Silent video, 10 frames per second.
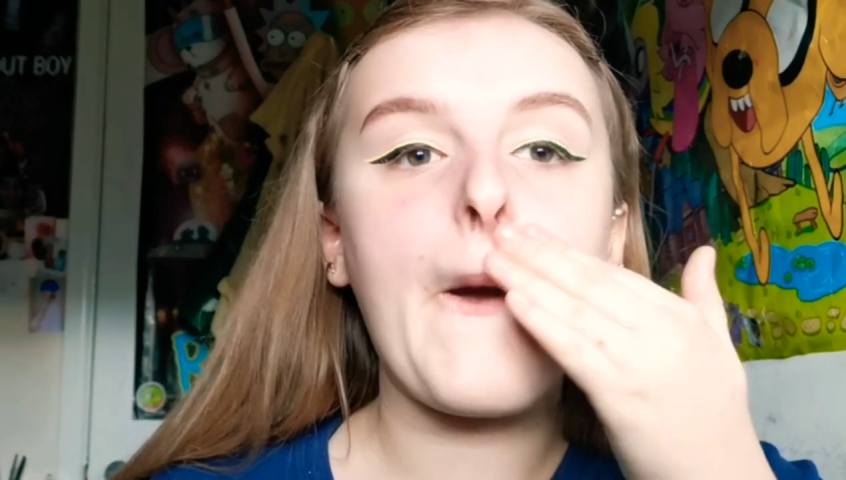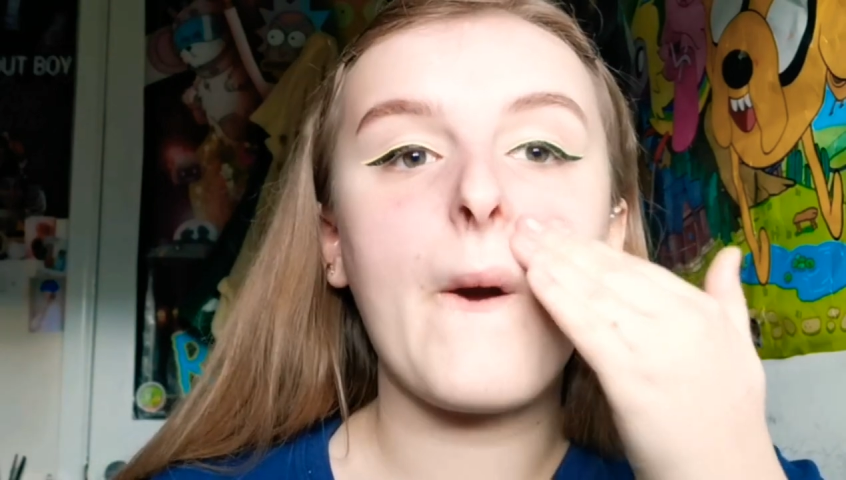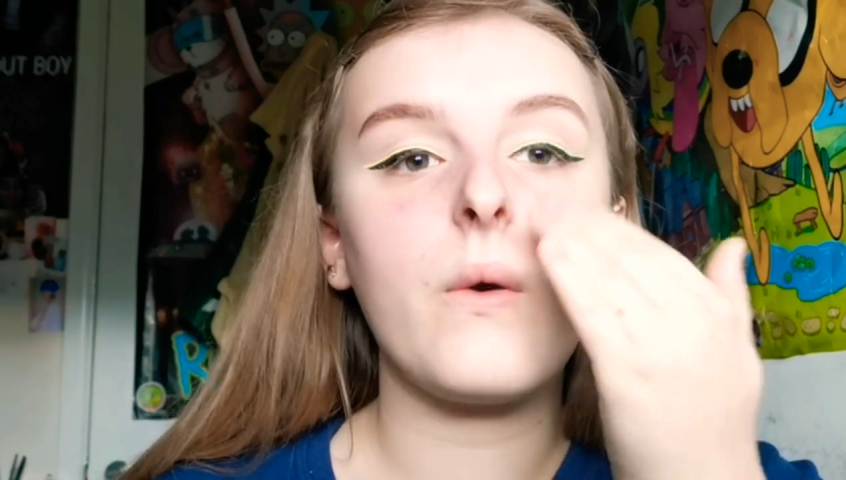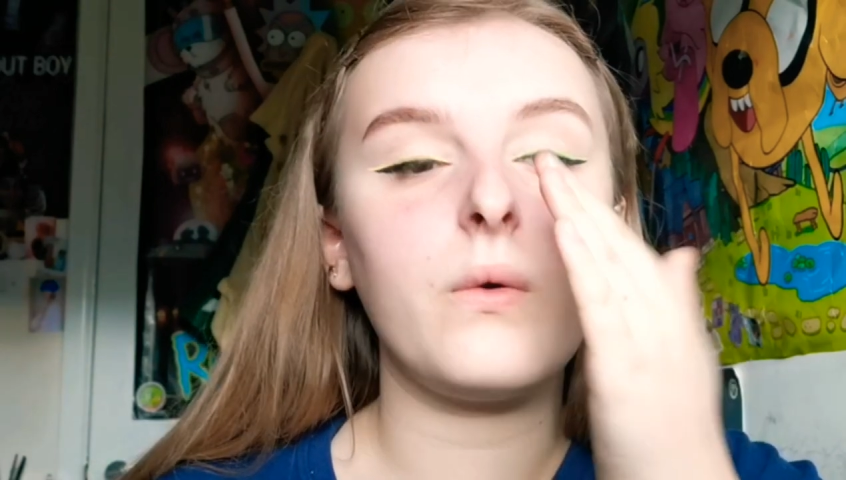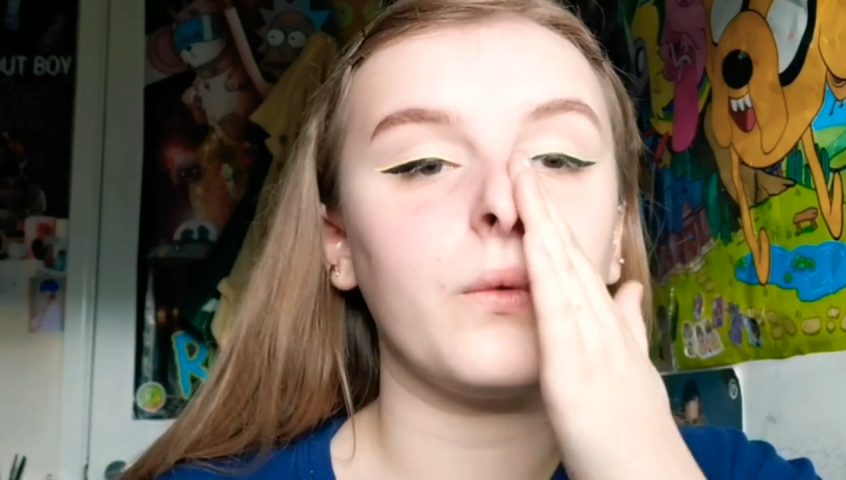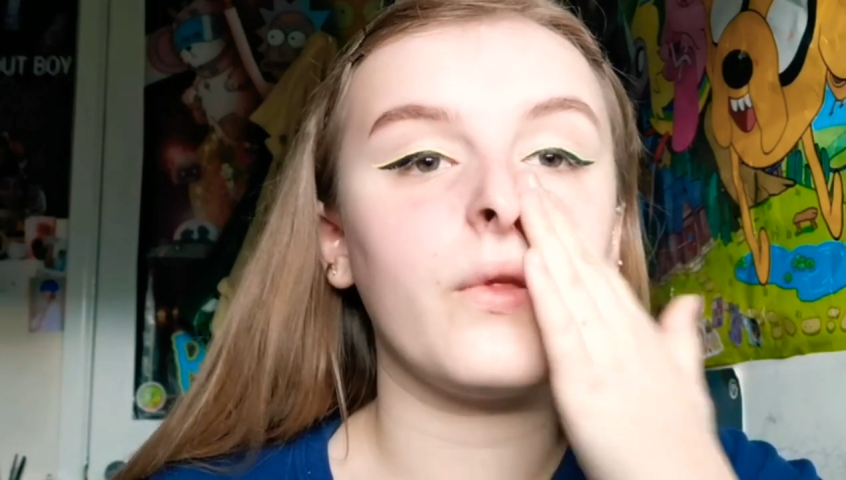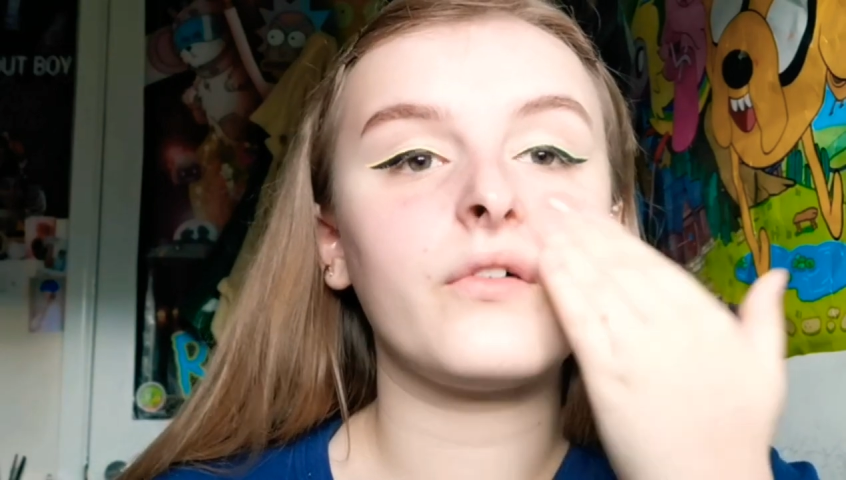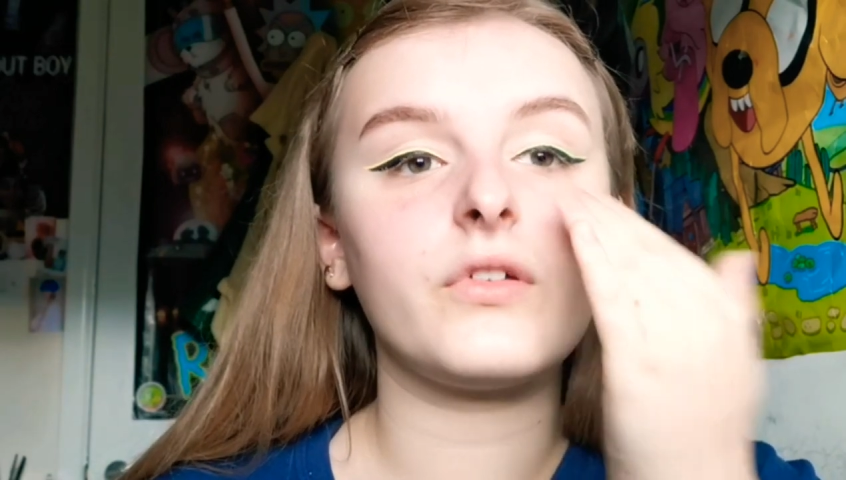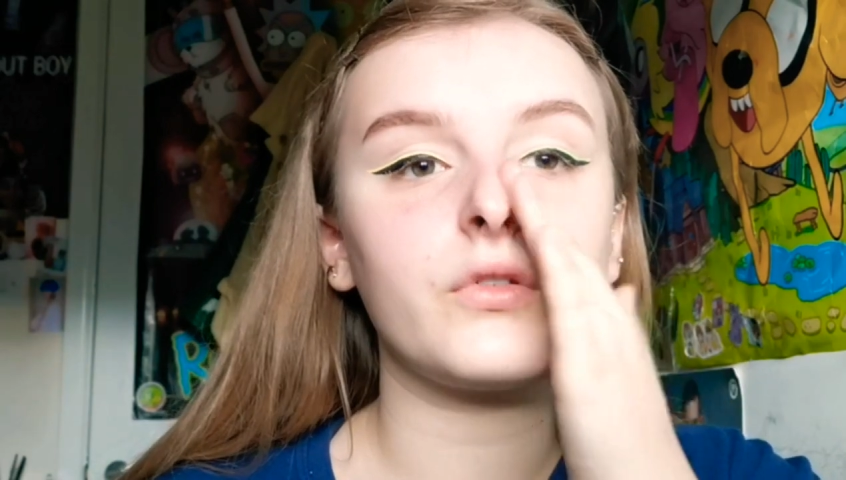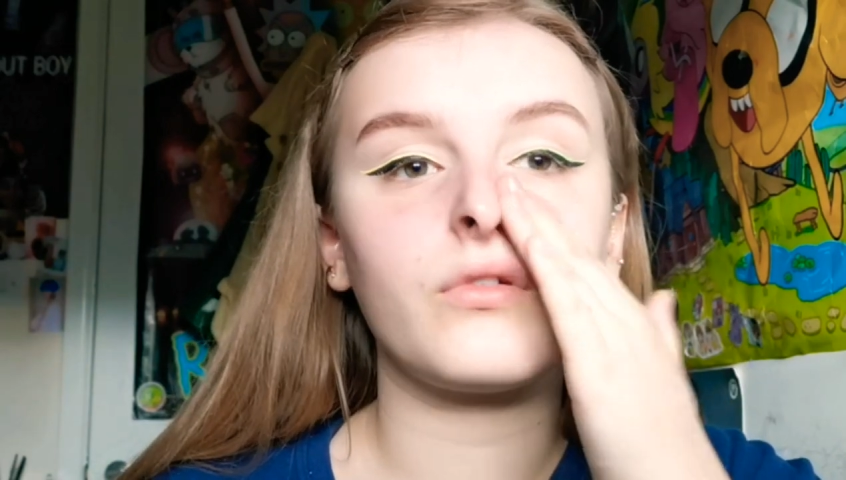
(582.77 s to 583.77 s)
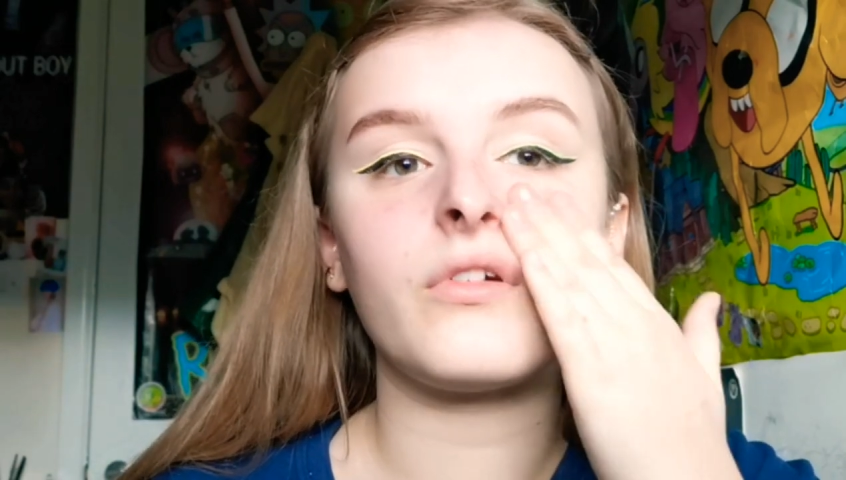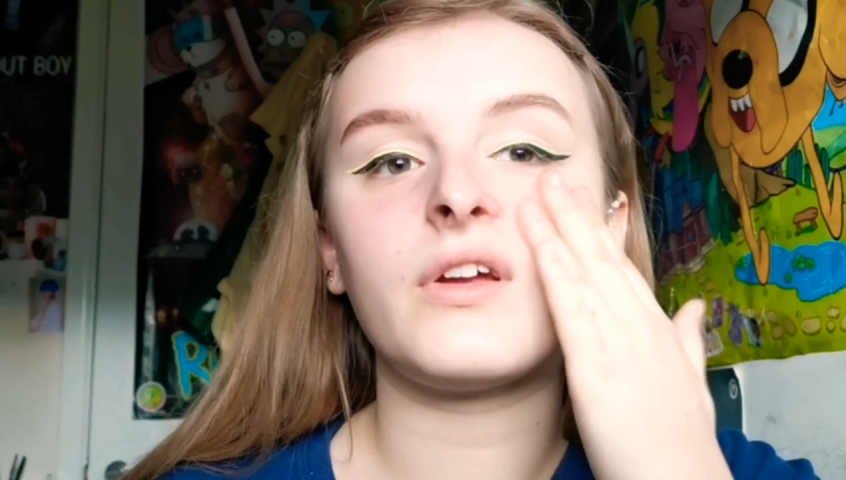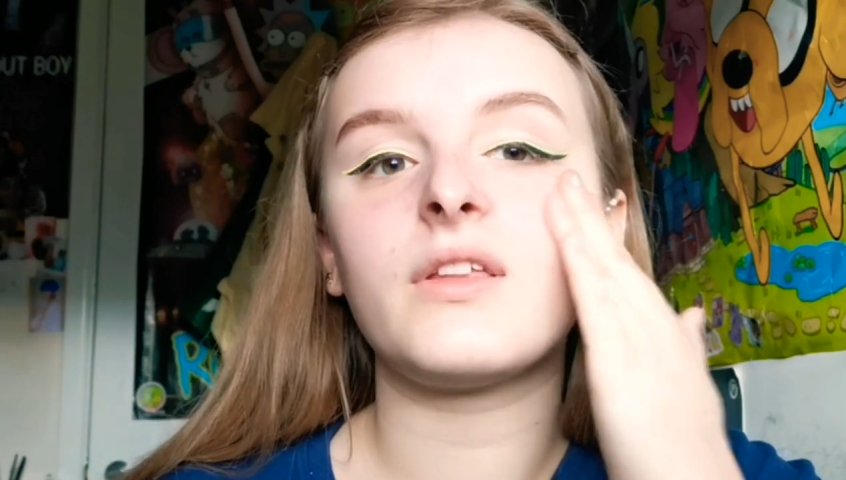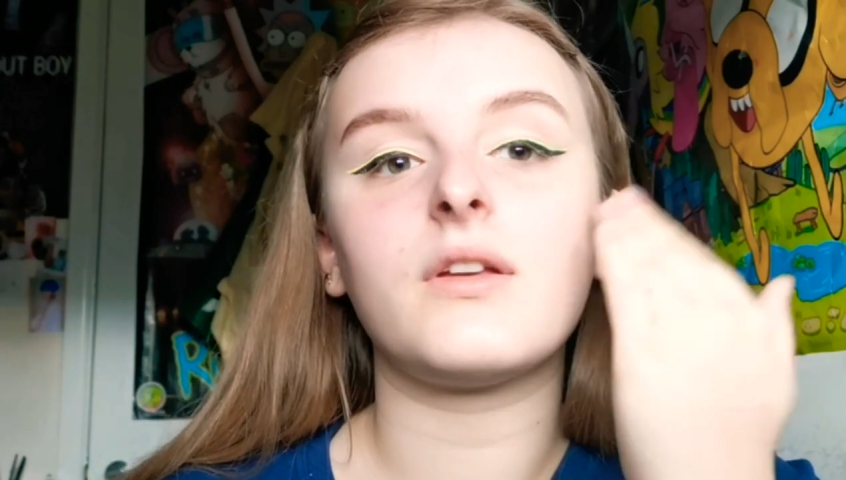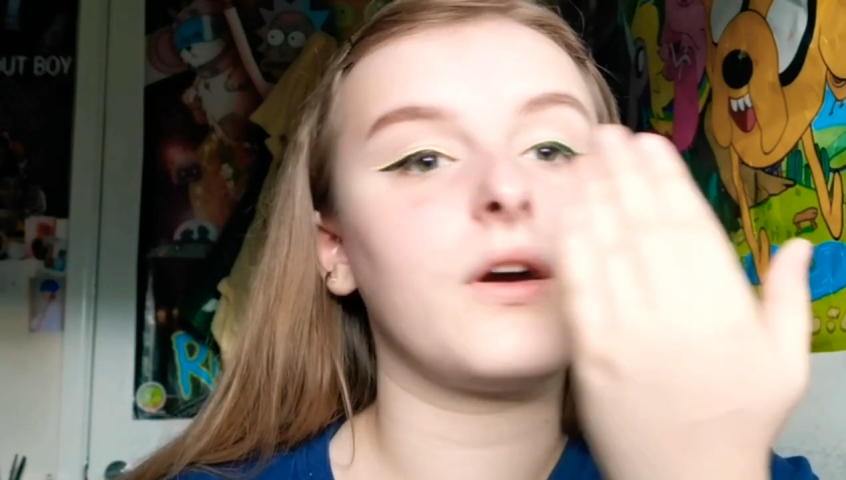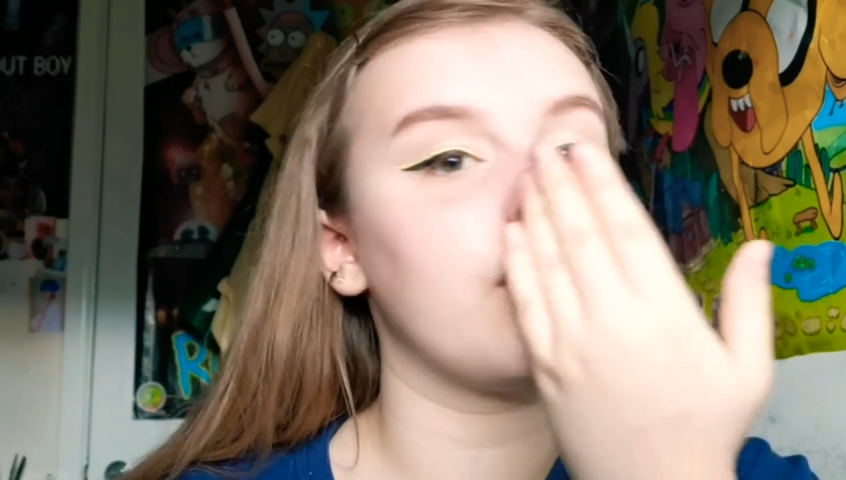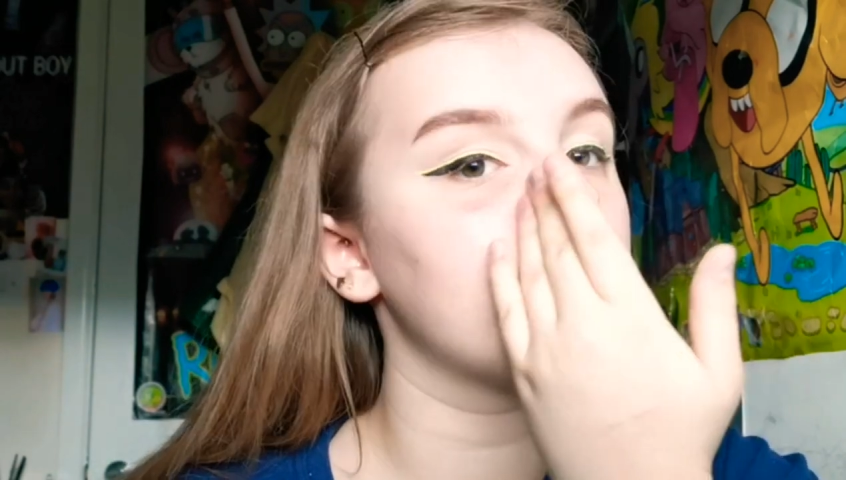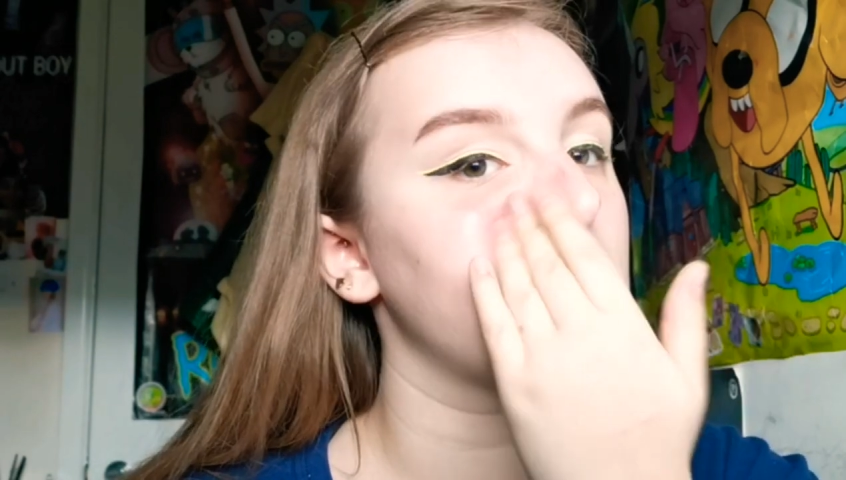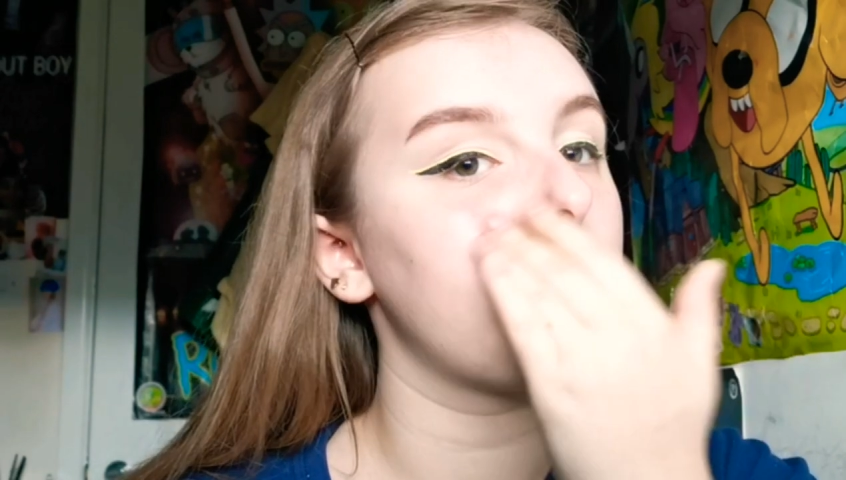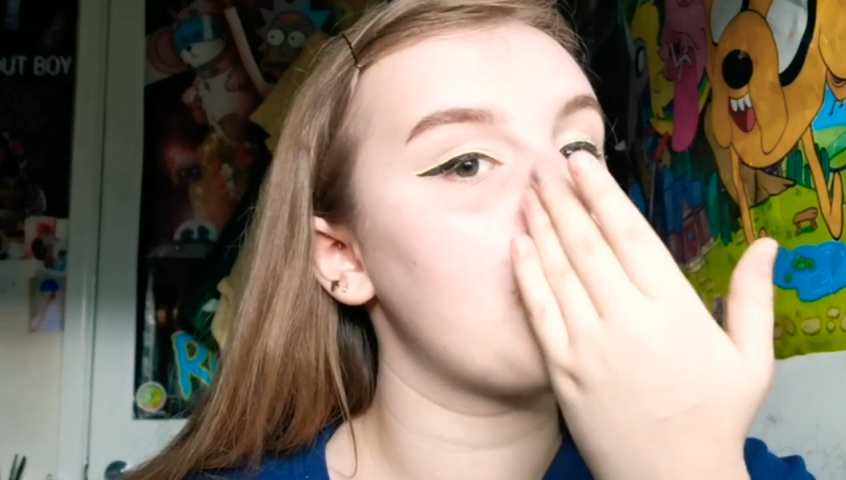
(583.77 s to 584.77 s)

Oh, that feels really nice.